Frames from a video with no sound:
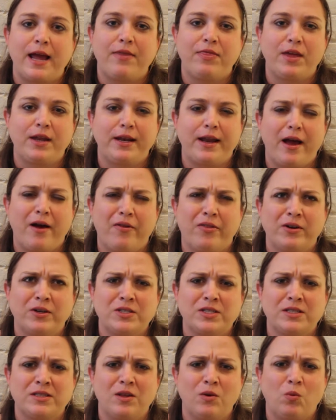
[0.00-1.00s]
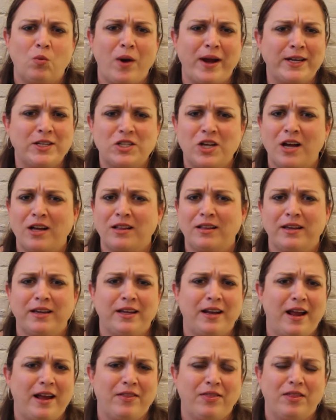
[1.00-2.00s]
and then now there's the white
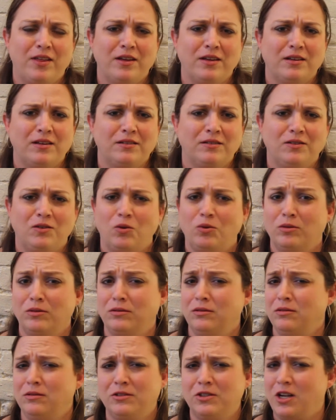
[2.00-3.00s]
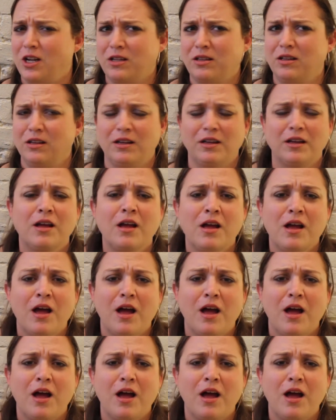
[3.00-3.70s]
chocolate and the gold chocolate